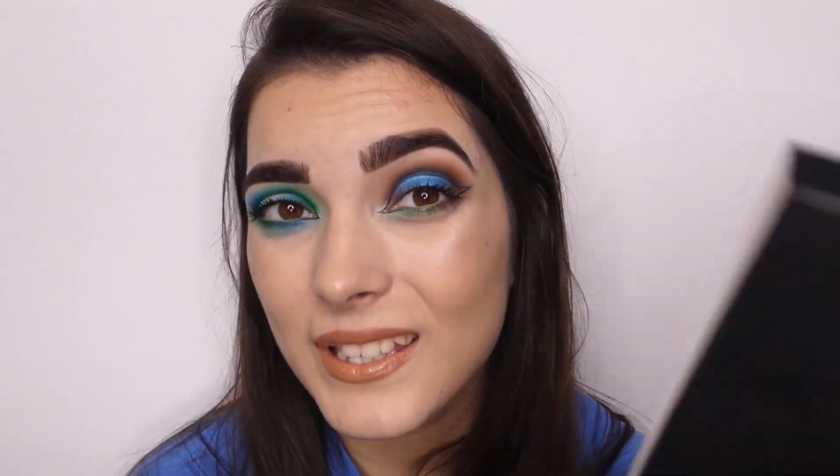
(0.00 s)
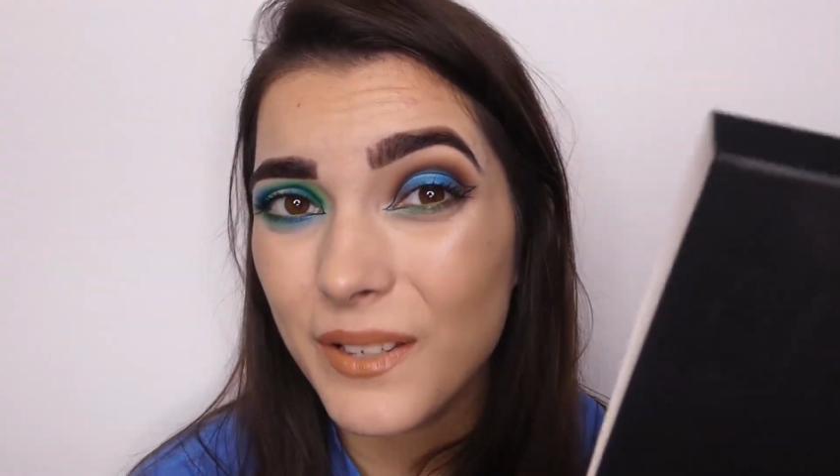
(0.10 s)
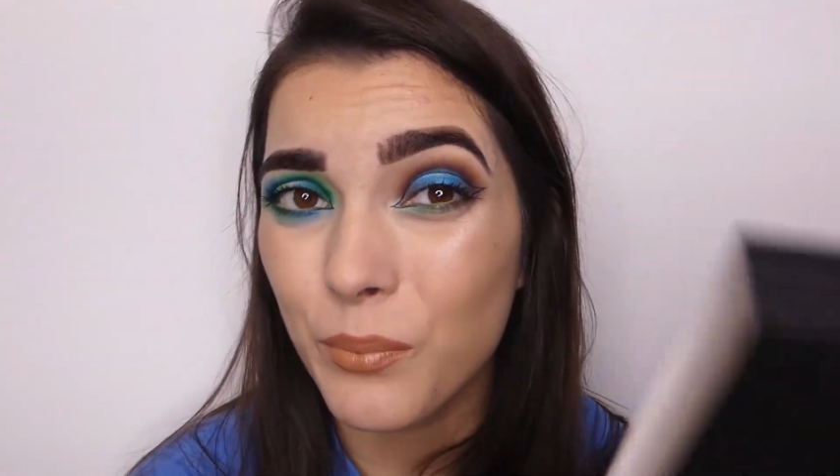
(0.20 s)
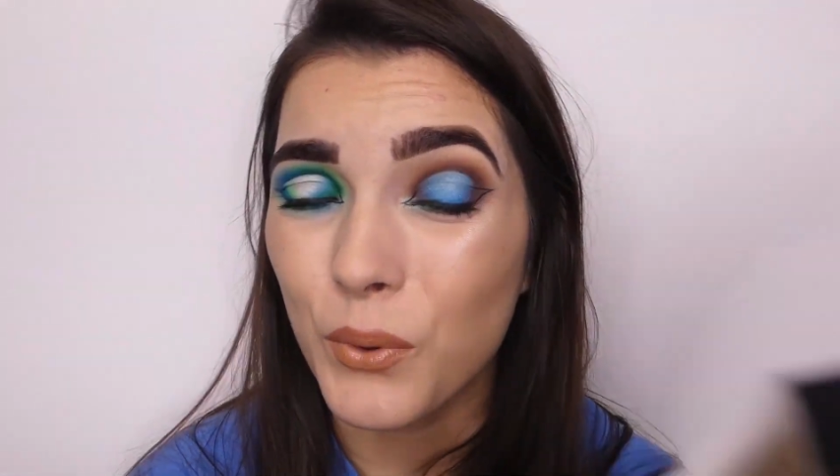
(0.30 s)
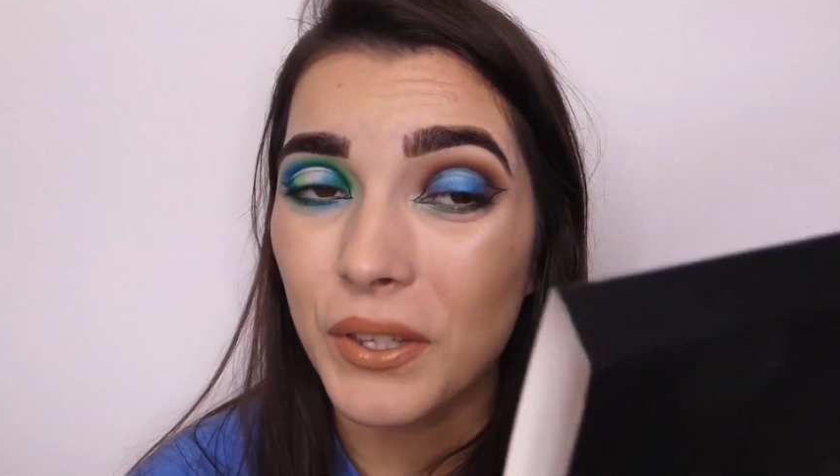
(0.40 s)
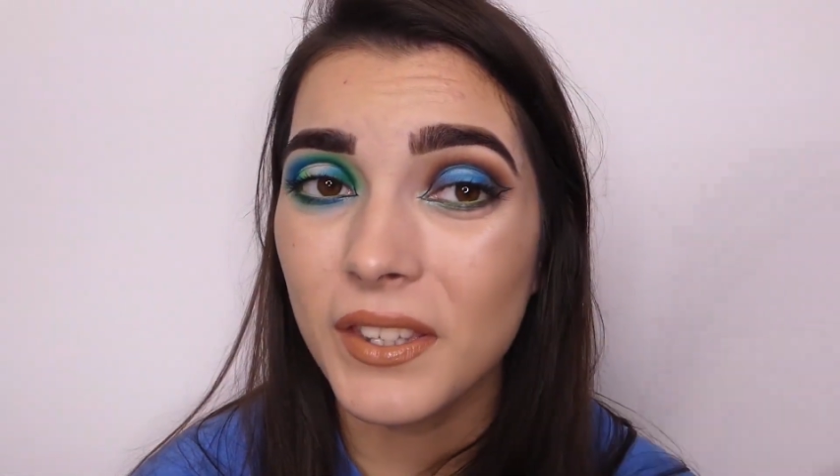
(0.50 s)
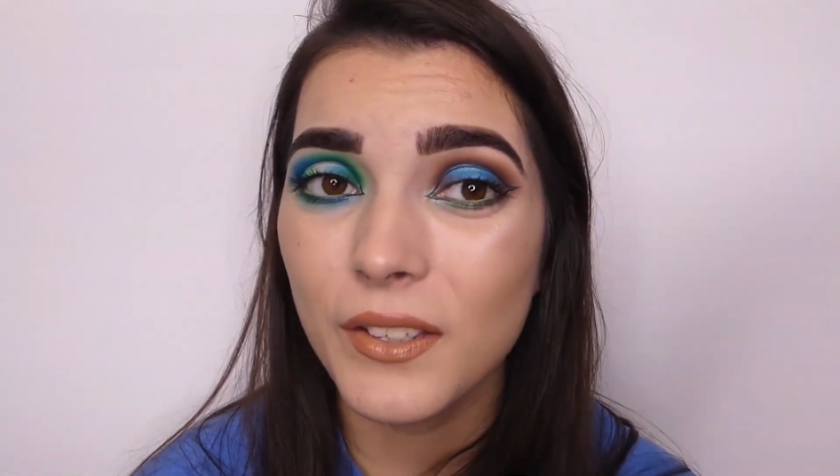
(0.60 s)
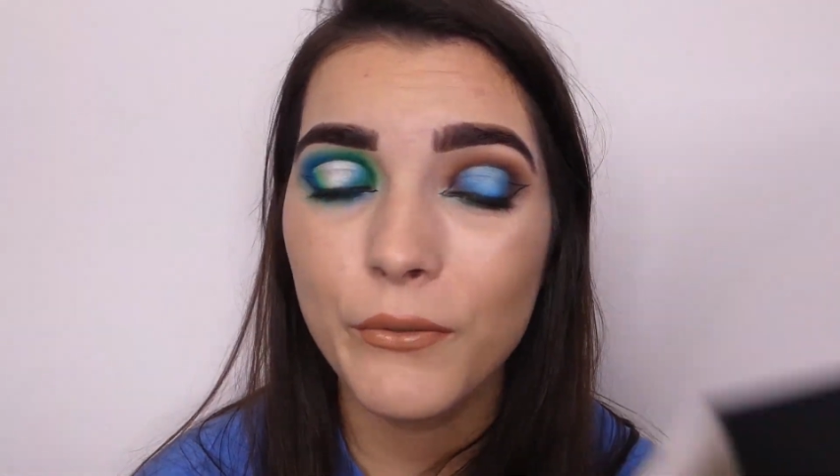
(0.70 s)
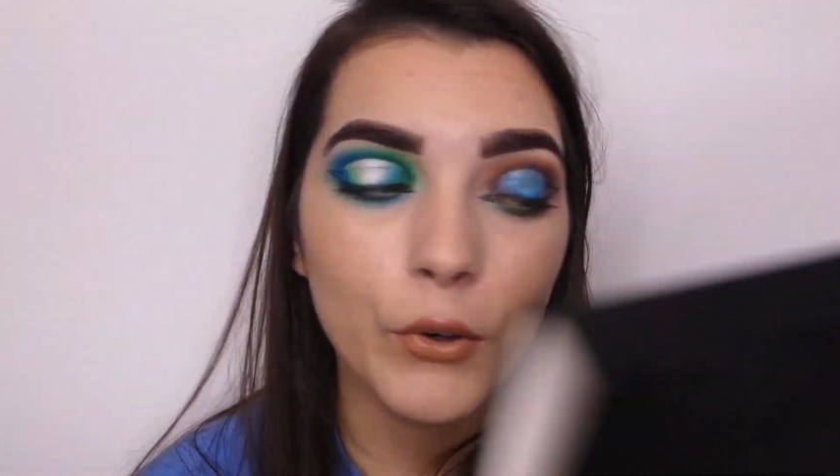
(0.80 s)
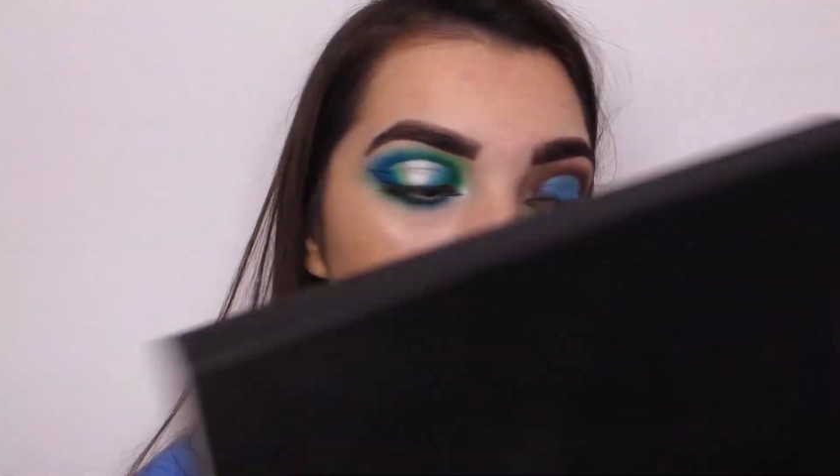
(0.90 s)

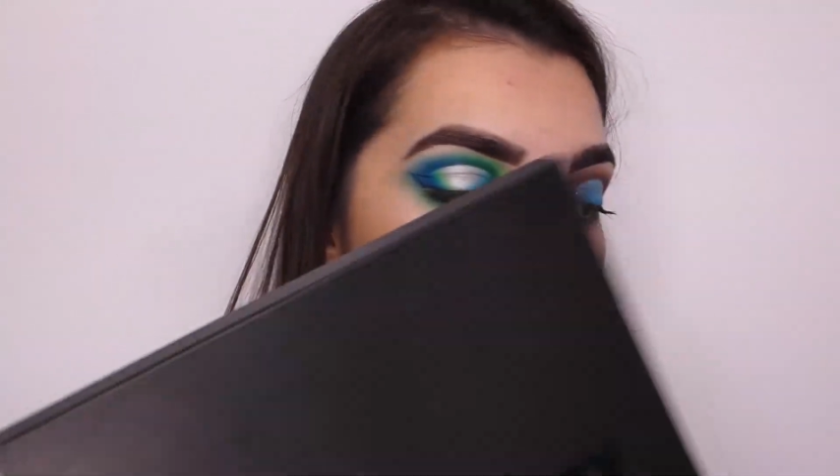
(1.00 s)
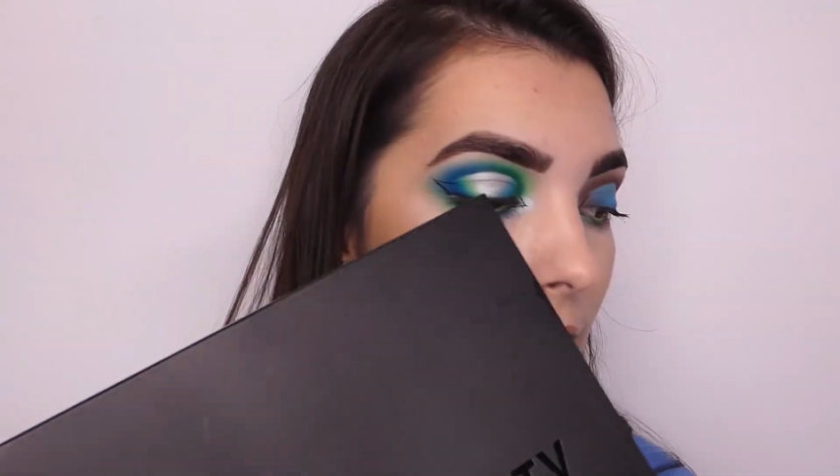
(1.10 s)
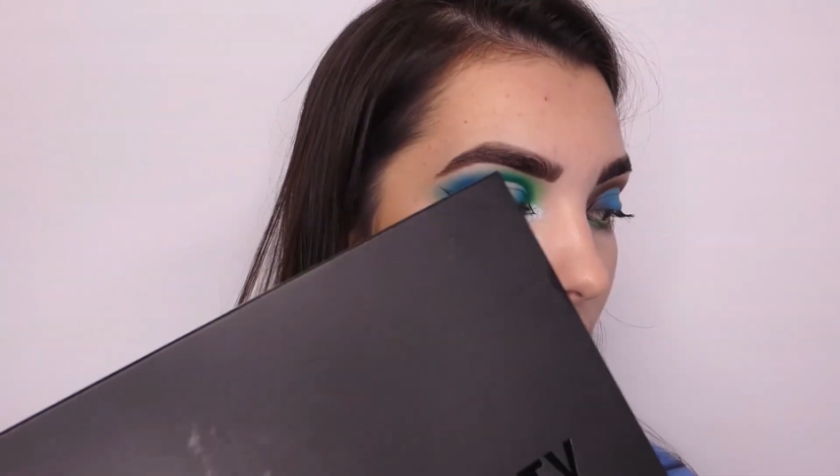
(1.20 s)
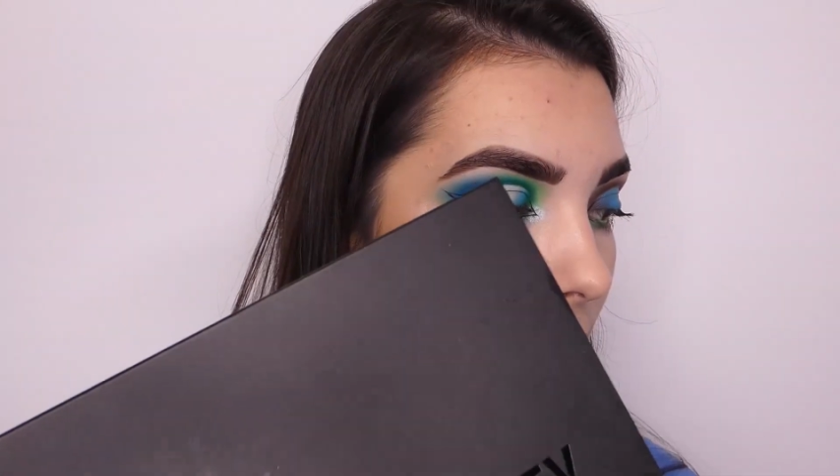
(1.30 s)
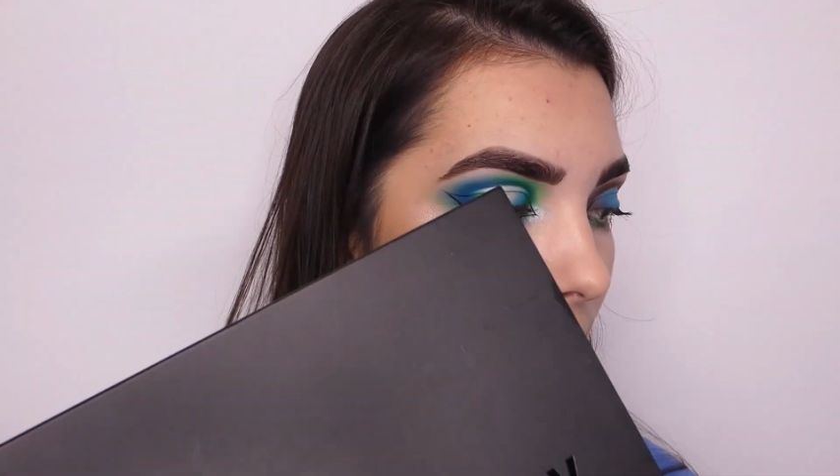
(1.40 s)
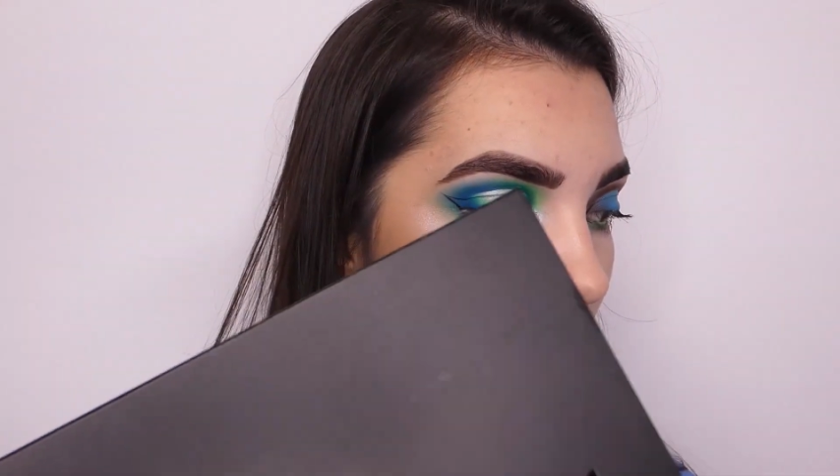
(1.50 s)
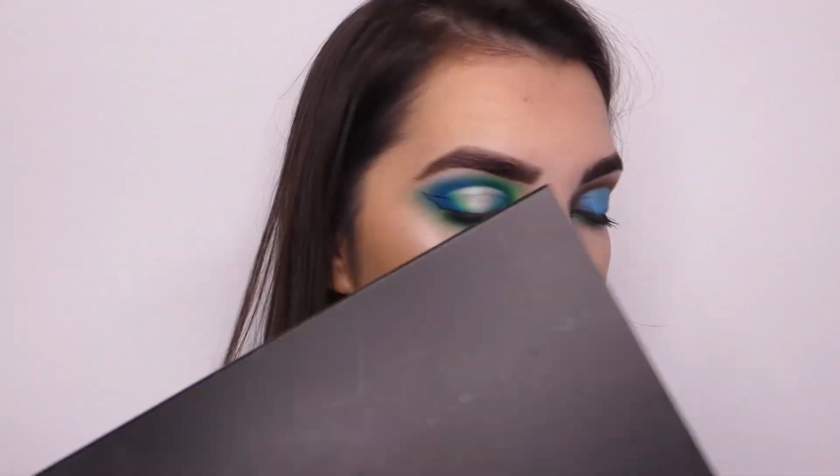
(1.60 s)
disappointing for me since